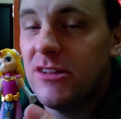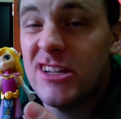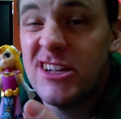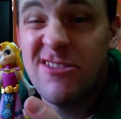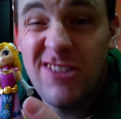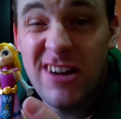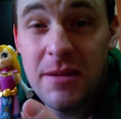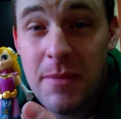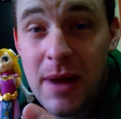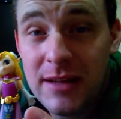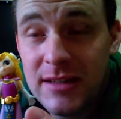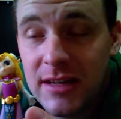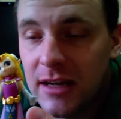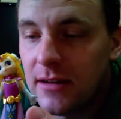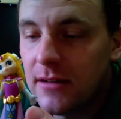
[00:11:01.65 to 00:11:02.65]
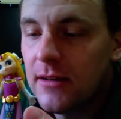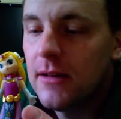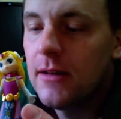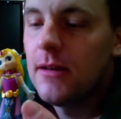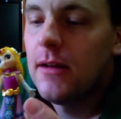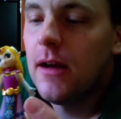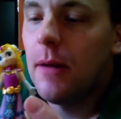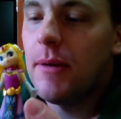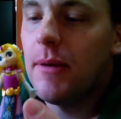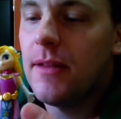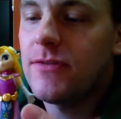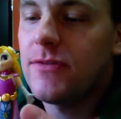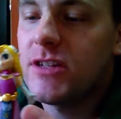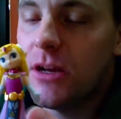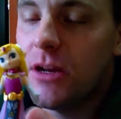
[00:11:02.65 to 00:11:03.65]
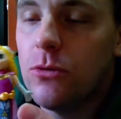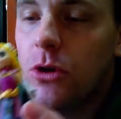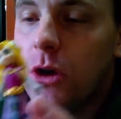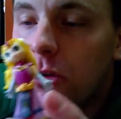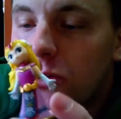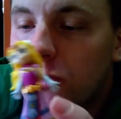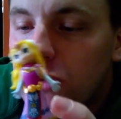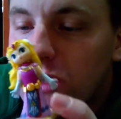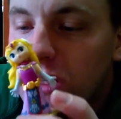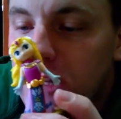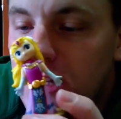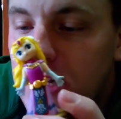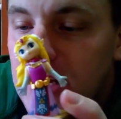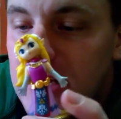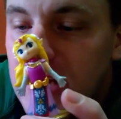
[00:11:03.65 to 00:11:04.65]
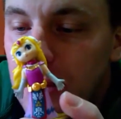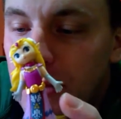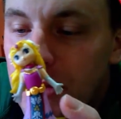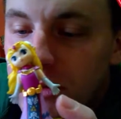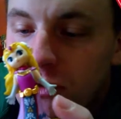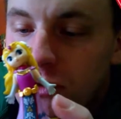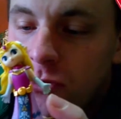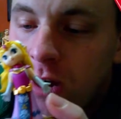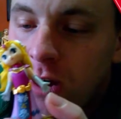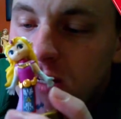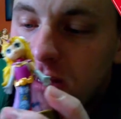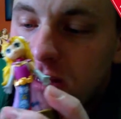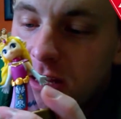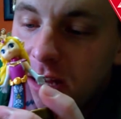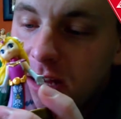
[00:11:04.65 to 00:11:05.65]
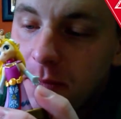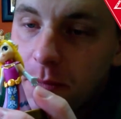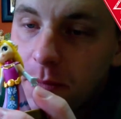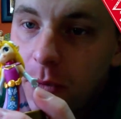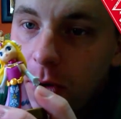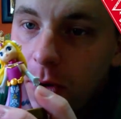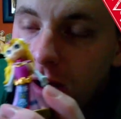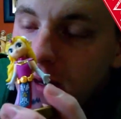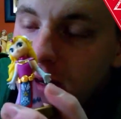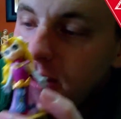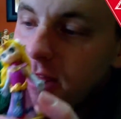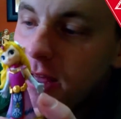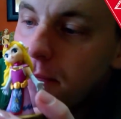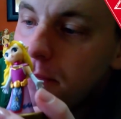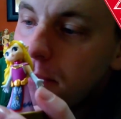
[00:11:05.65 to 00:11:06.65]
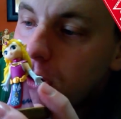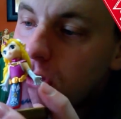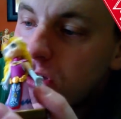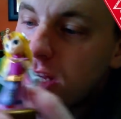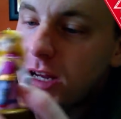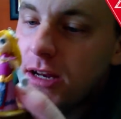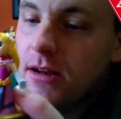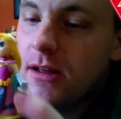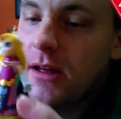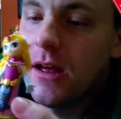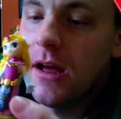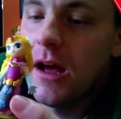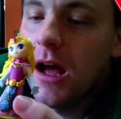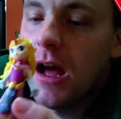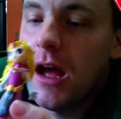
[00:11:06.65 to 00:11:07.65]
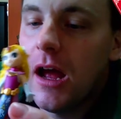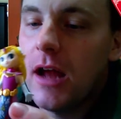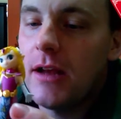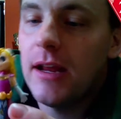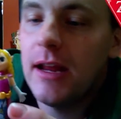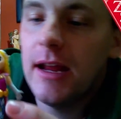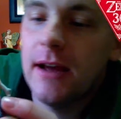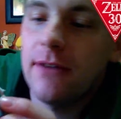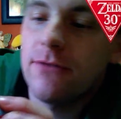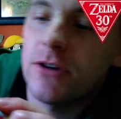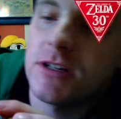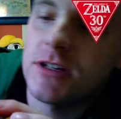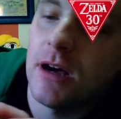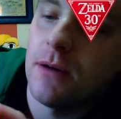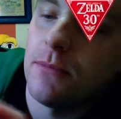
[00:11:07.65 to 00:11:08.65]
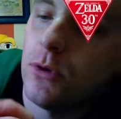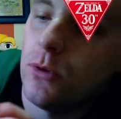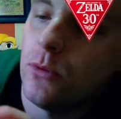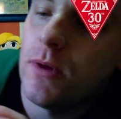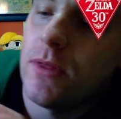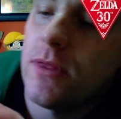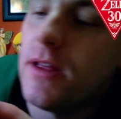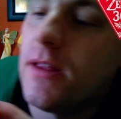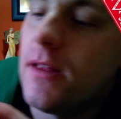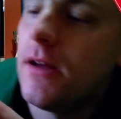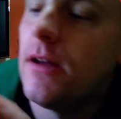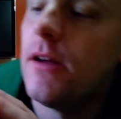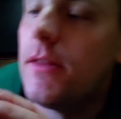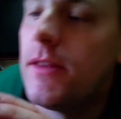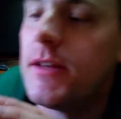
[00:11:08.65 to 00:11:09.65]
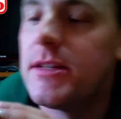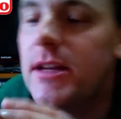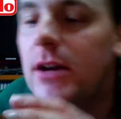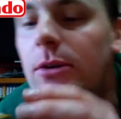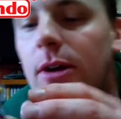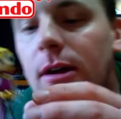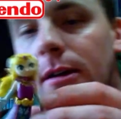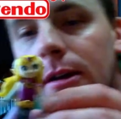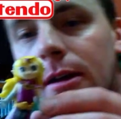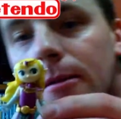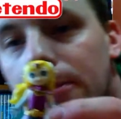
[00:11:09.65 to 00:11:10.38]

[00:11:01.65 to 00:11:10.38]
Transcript: know, does it really matter? I mean, they've still gone all to the detail with the dress, the imprint, the embossing, and here, for example, with this Zelda,